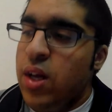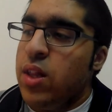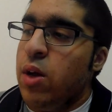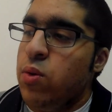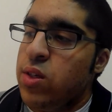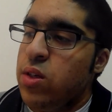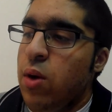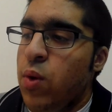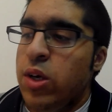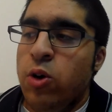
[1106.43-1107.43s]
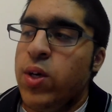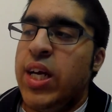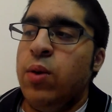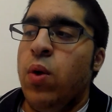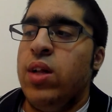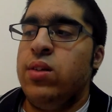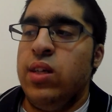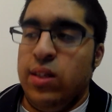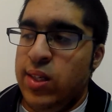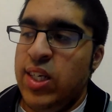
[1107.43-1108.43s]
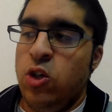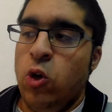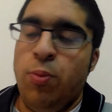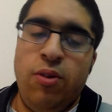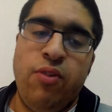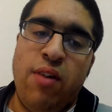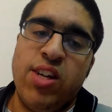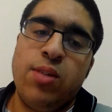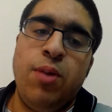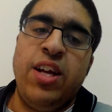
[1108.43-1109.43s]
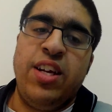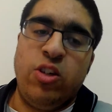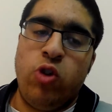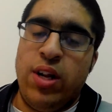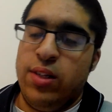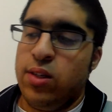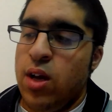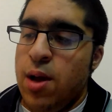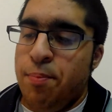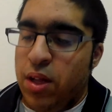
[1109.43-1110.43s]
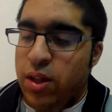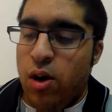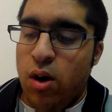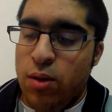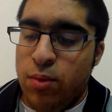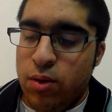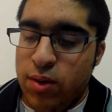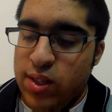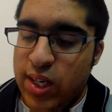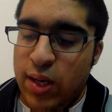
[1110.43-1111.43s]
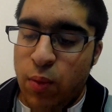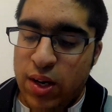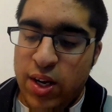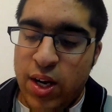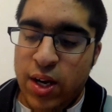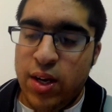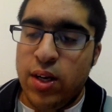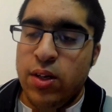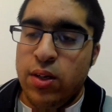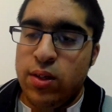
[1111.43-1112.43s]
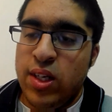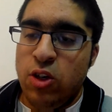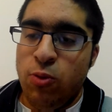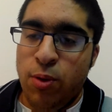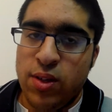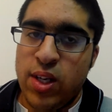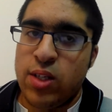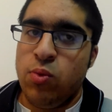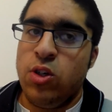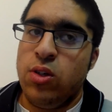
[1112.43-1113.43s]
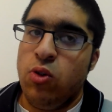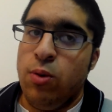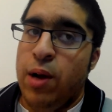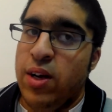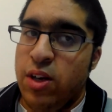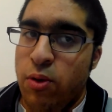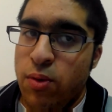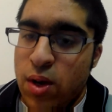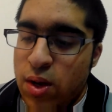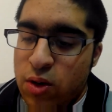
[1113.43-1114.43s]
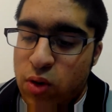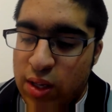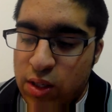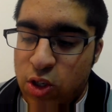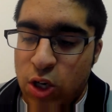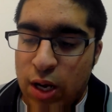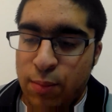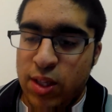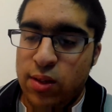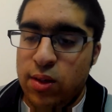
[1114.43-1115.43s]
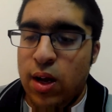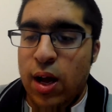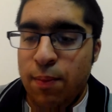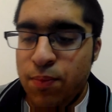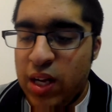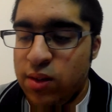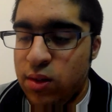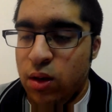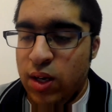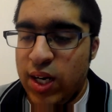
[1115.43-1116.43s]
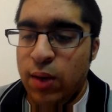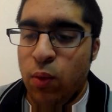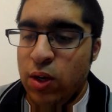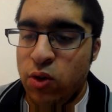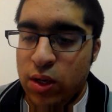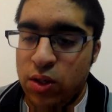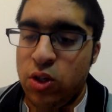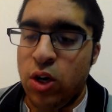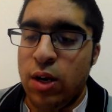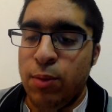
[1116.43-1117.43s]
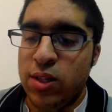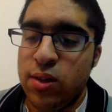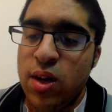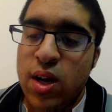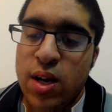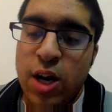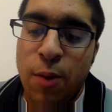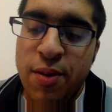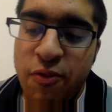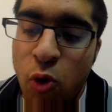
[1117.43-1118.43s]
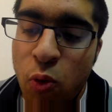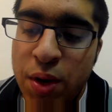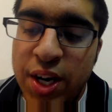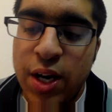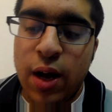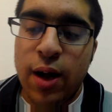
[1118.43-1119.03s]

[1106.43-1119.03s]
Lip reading: there were no keywords in C2.5 explaining trends, but there is a keyword here in C2.6 which is all about, you know, transition elements. That's the keyword, transition elements. Now, before we